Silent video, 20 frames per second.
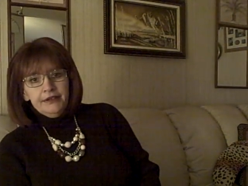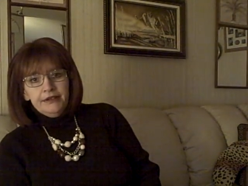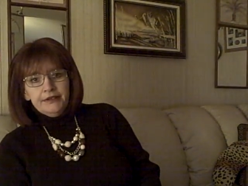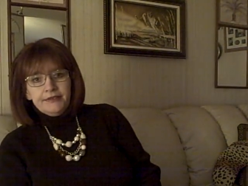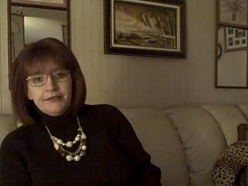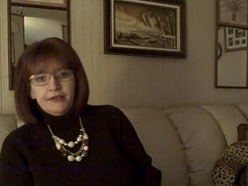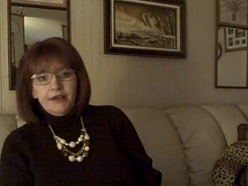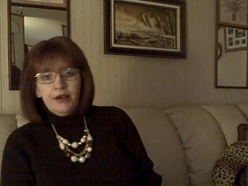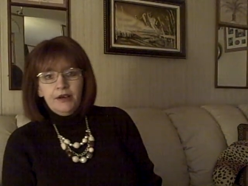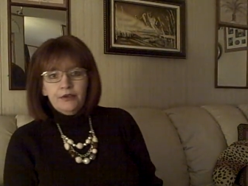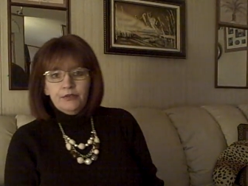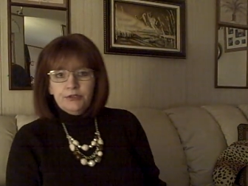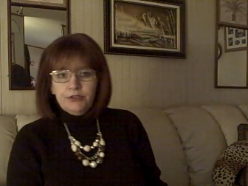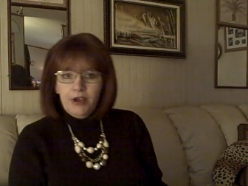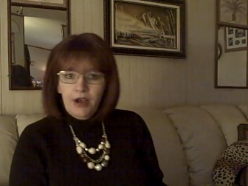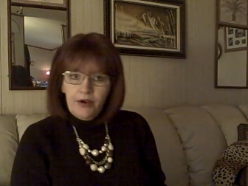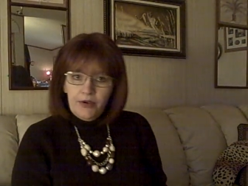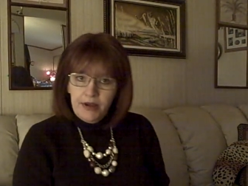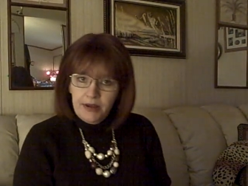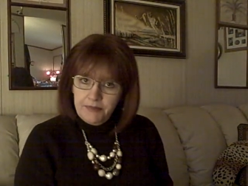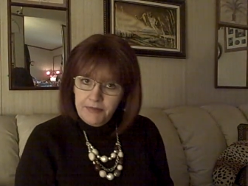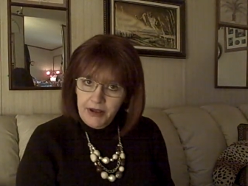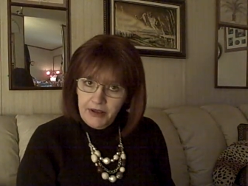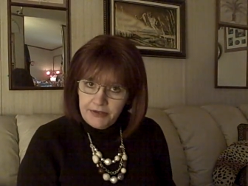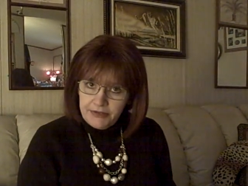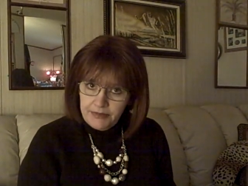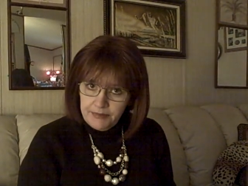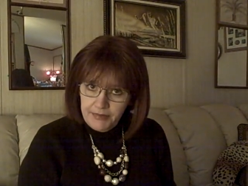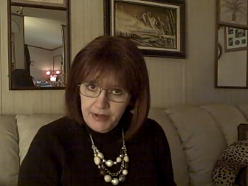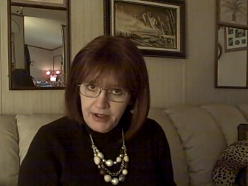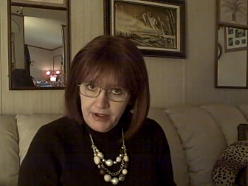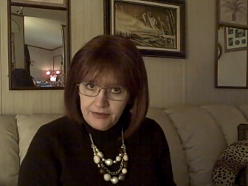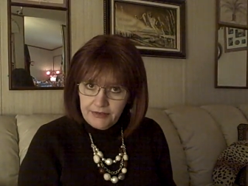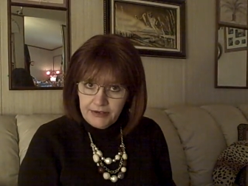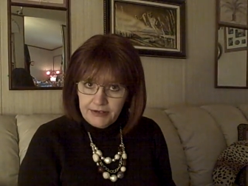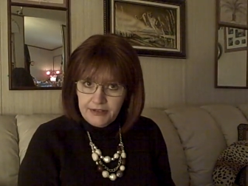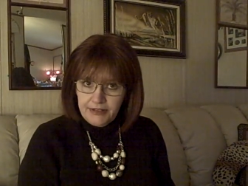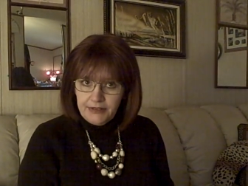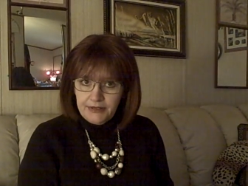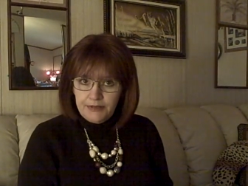So Joe had bought some
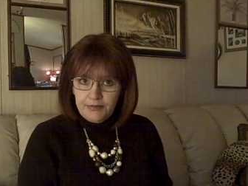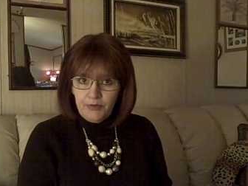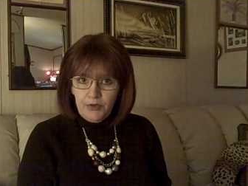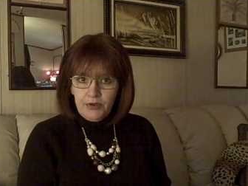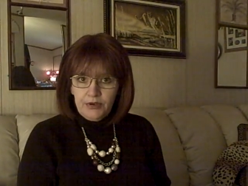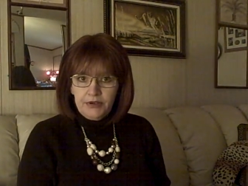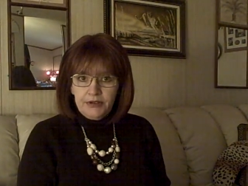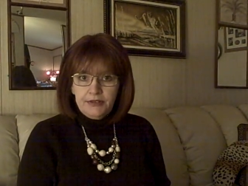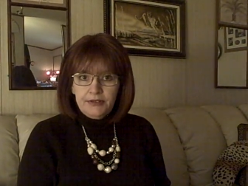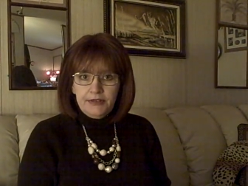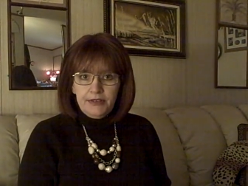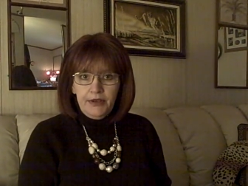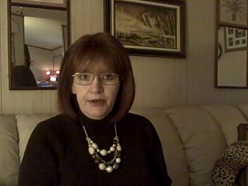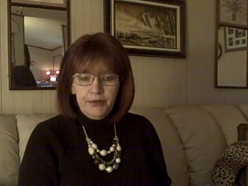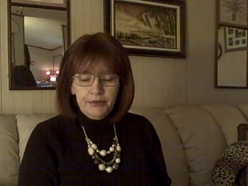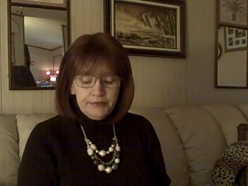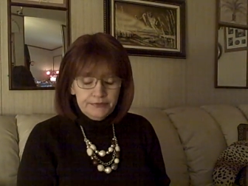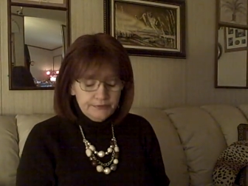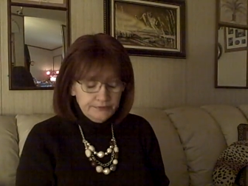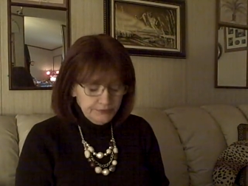batteries this morning, so